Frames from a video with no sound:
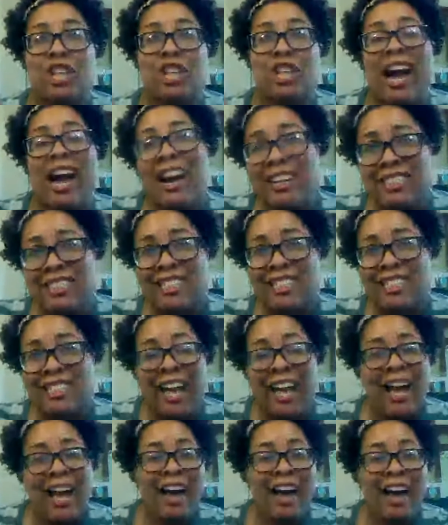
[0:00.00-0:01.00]
shocked
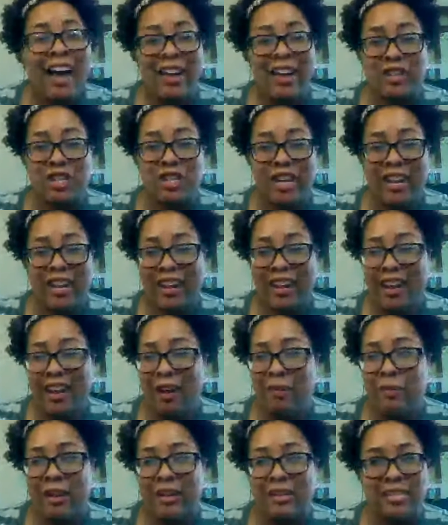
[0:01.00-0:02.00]
that she,
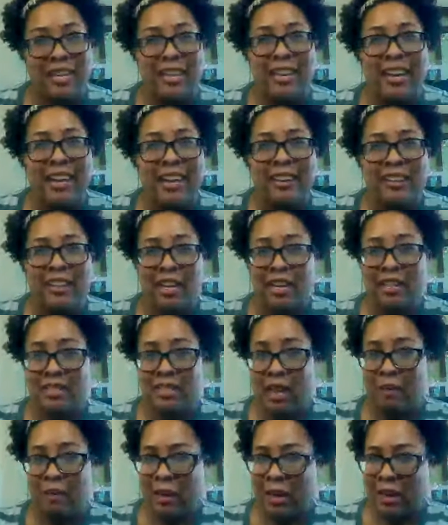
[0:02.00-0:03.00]
did it. Because,
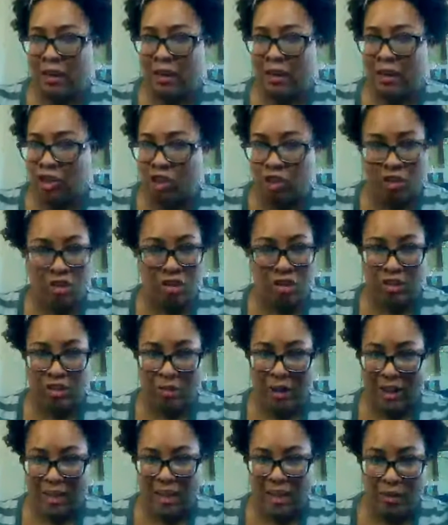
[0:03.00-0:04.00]
sure, do
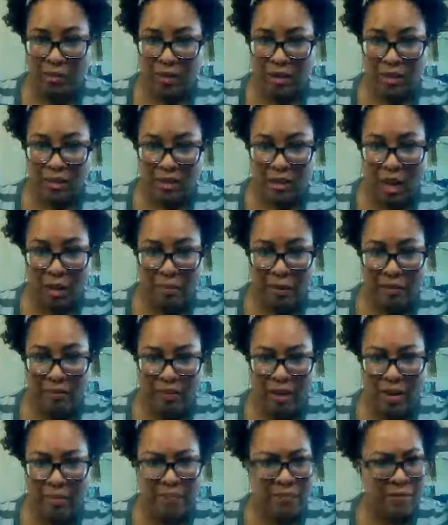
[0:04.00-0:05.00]
I get where it's coming
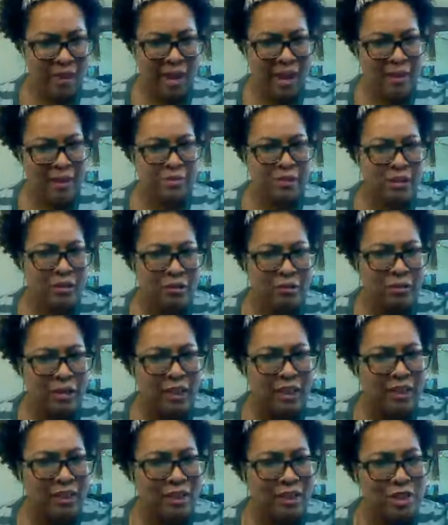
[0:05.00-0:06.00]
from?
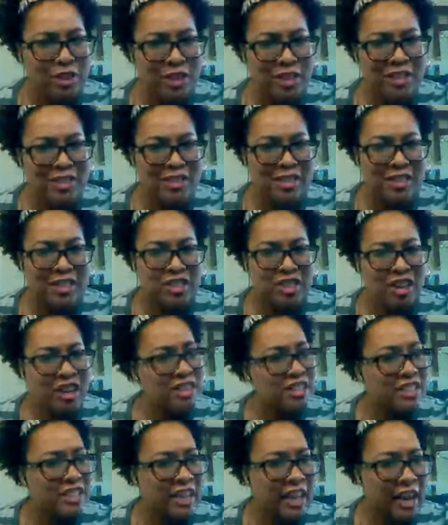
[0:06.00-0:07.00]
Absolutely, because she's in
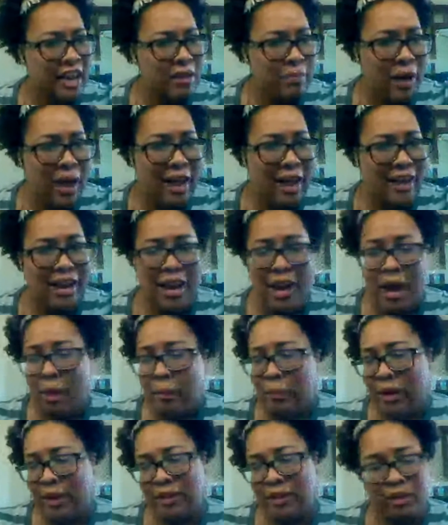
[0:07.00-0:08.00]
charge of the campaign.
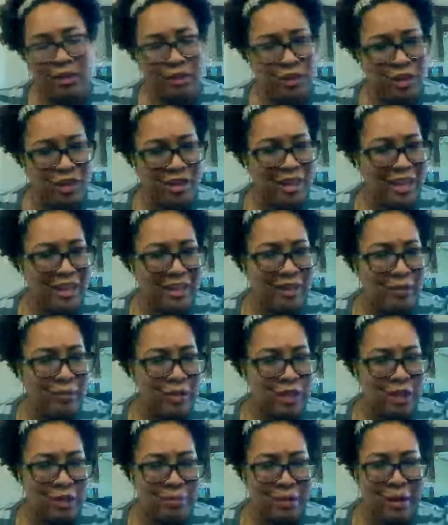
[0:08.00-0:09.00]
But don't you think that we
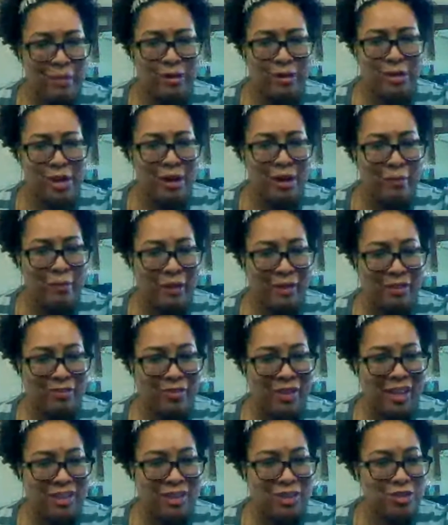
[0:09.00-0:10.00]
should probably talk about the
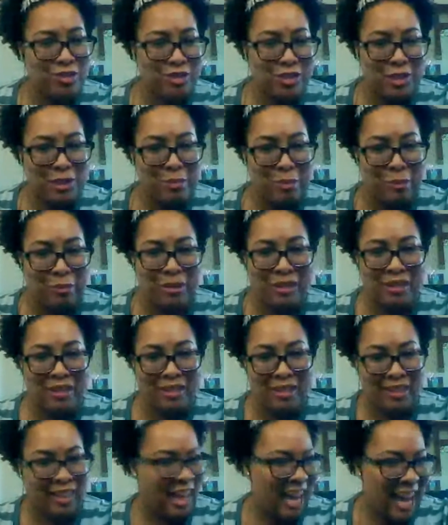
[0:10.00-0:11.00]
fact that you're sleeping with
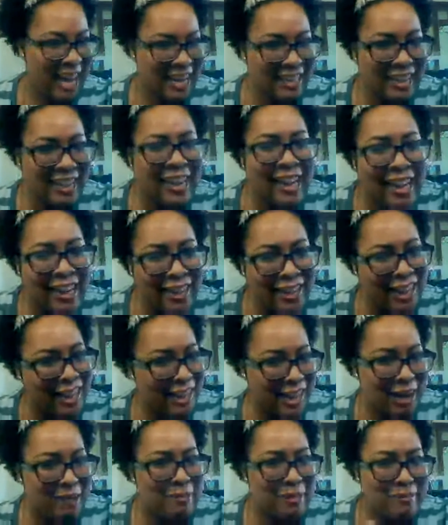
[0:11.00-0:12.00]
the candidate?
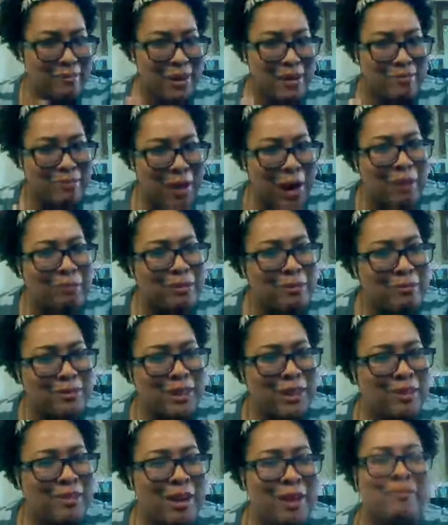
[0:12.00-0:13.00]
That would be a problem
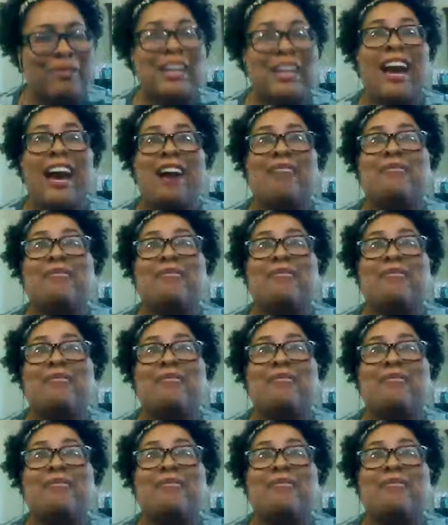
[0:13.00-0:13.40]
too? I